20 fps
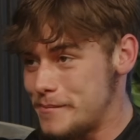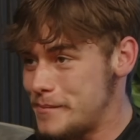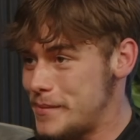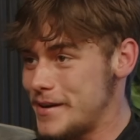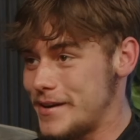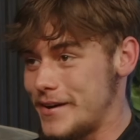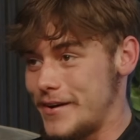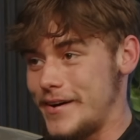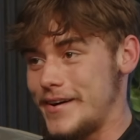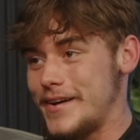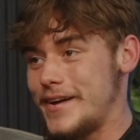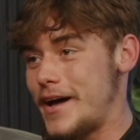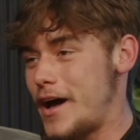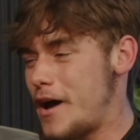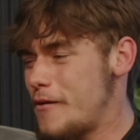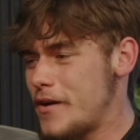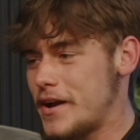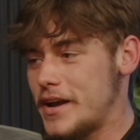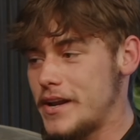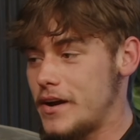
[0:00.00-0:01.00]
bigger, I
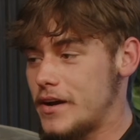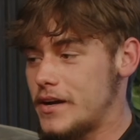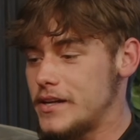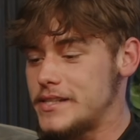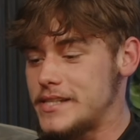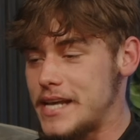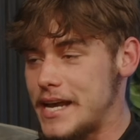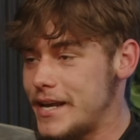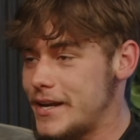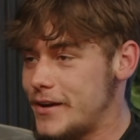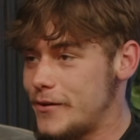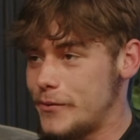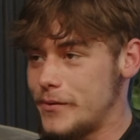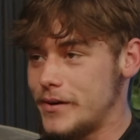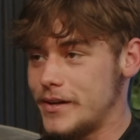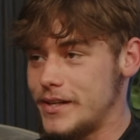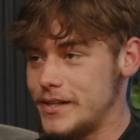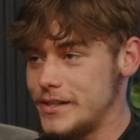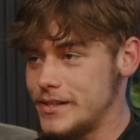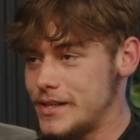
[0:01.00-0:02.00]
reckon I could take all
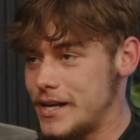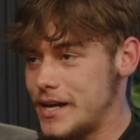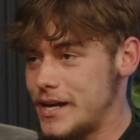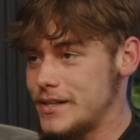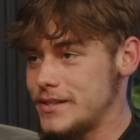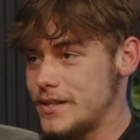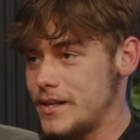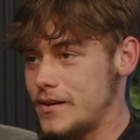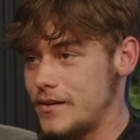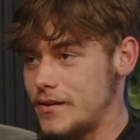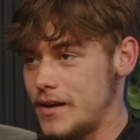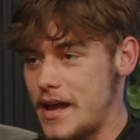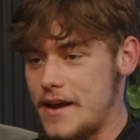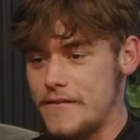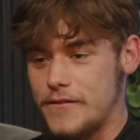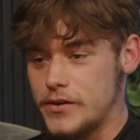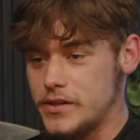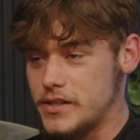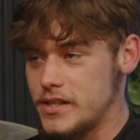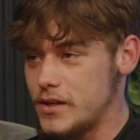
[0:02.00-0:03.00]
of these guys out.
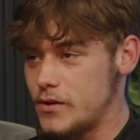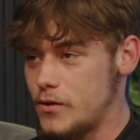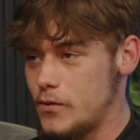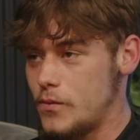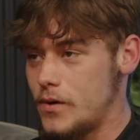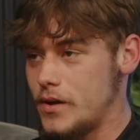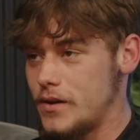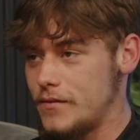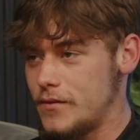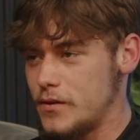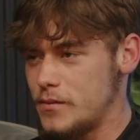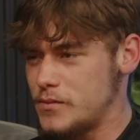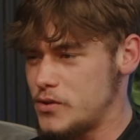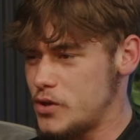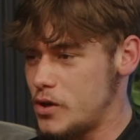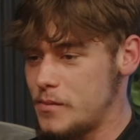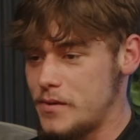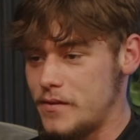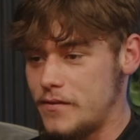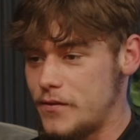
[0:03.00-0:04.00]
Every single one of them.
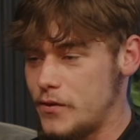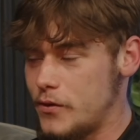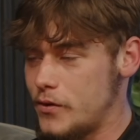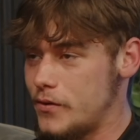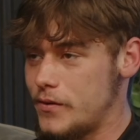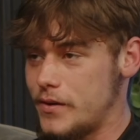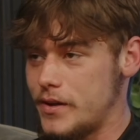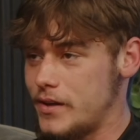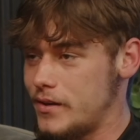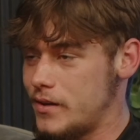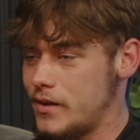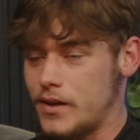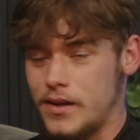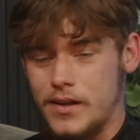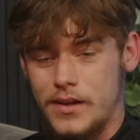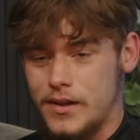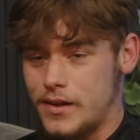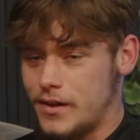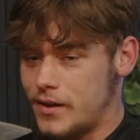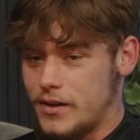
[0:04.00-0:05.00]
Tommy Fury,
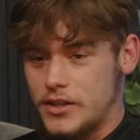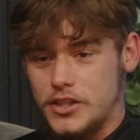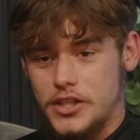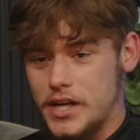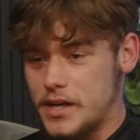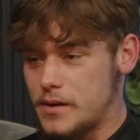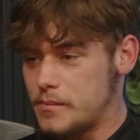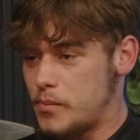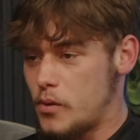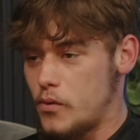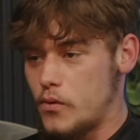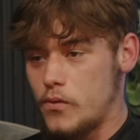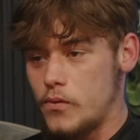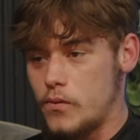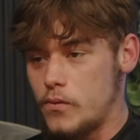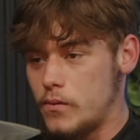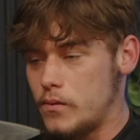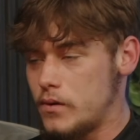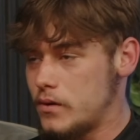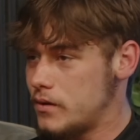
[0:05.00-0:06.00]
Jake
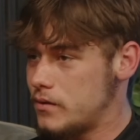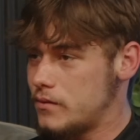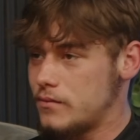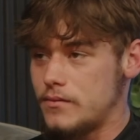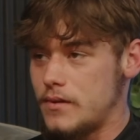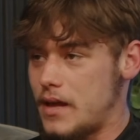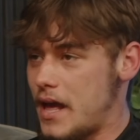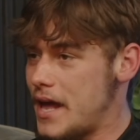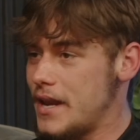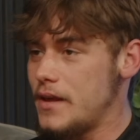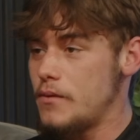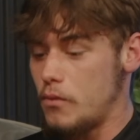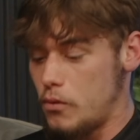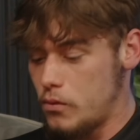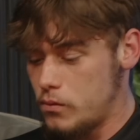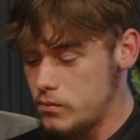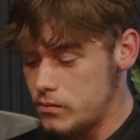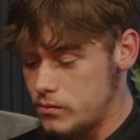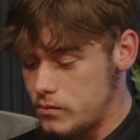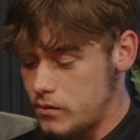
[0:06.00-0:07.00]
Paul, any
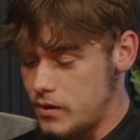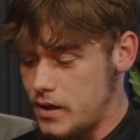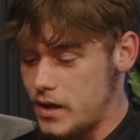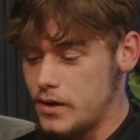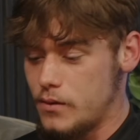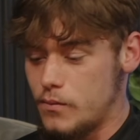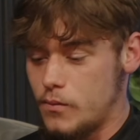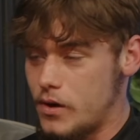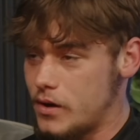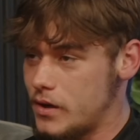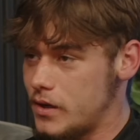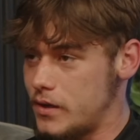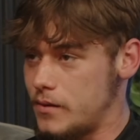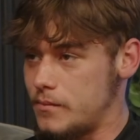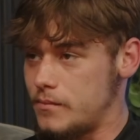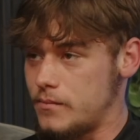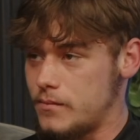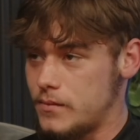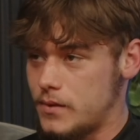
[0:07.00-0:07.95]
one of them.